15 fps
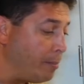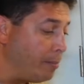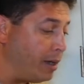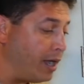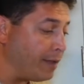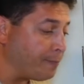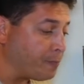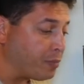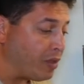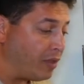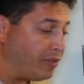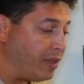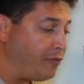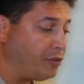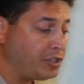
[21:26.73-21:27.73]
But
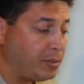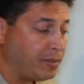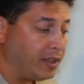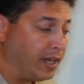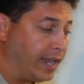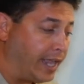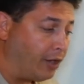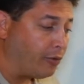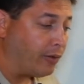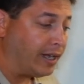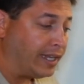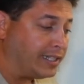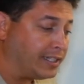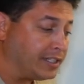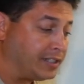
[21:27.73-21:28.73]
then for some of the later
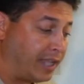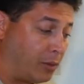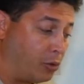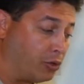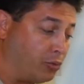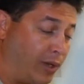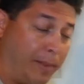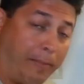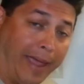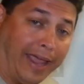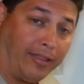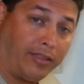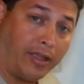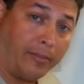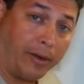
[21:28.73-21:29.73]
releases, they would
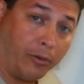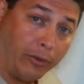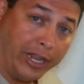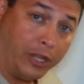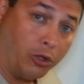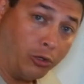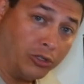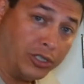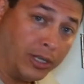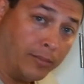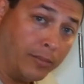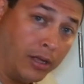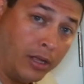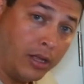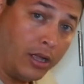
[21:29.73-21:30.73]
repaint them and reuse
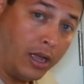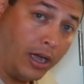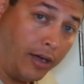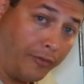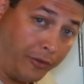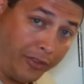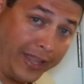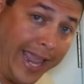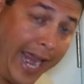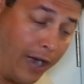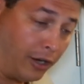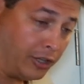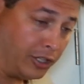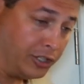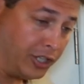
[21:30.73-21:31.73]
them for the
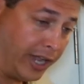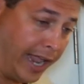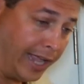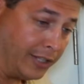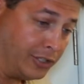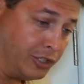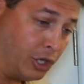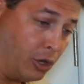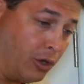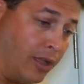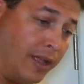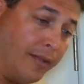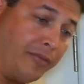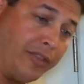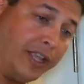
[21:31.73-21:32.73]
characters again. So
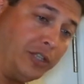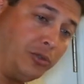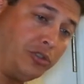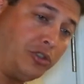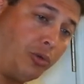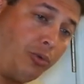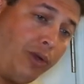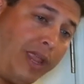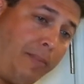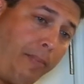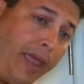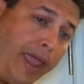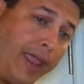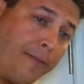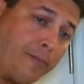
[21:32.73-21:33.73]
this was a
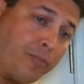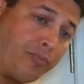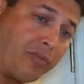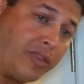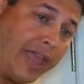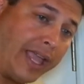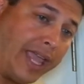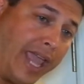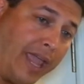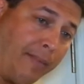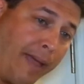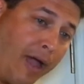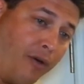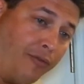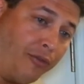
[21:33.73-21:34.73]
repaint that
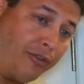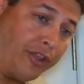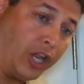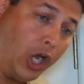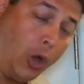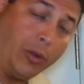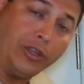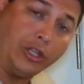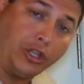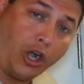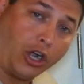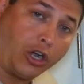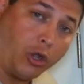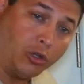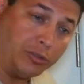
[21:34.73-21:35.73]
came out for the
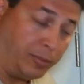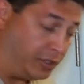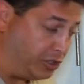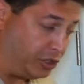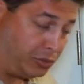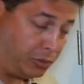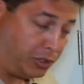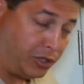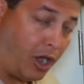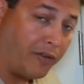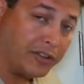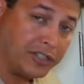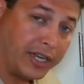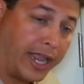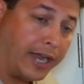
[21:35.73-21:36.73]
glow-in-the-dark Ghostbusters, which
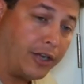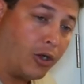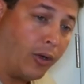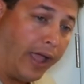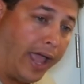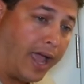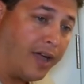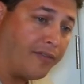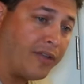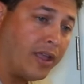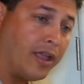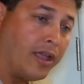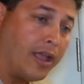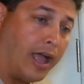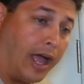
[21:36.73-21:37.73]
obviously I don't have.
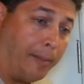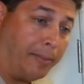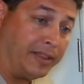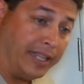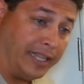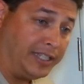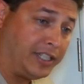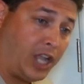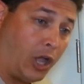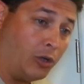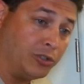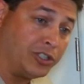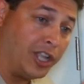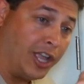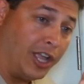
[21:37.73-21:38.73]
But this
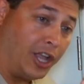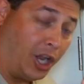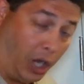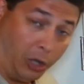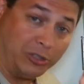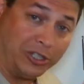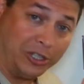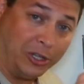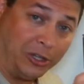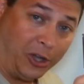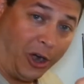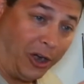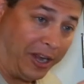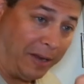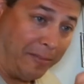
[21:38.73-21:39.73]
ghost glows in the
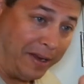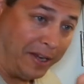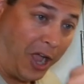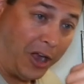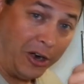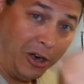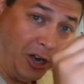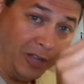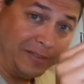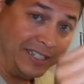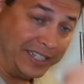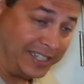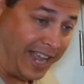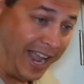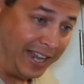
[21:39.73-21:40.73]
dark, and my daughter loves
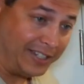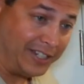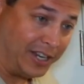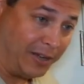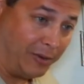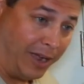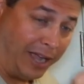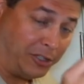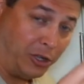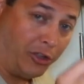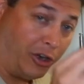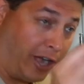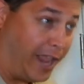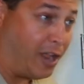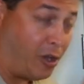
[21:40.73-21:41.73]
this guy. I
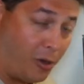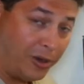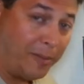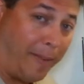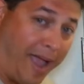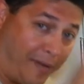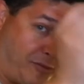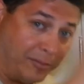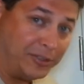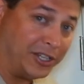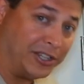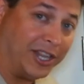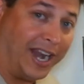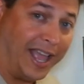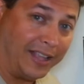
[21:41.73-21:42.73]
told her, hey, go in the bathroom,
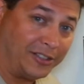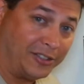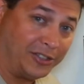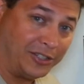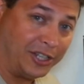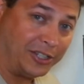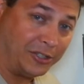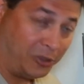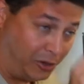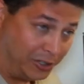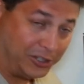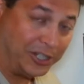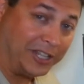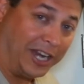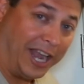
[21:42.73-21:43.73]
shut the door,
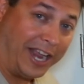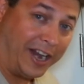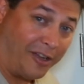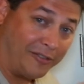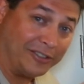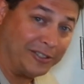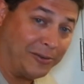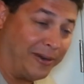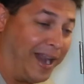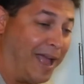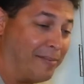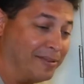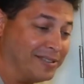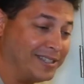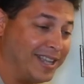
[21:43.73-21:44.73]
and shut the light off, and see what
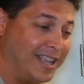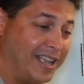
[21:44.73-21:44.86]
happens.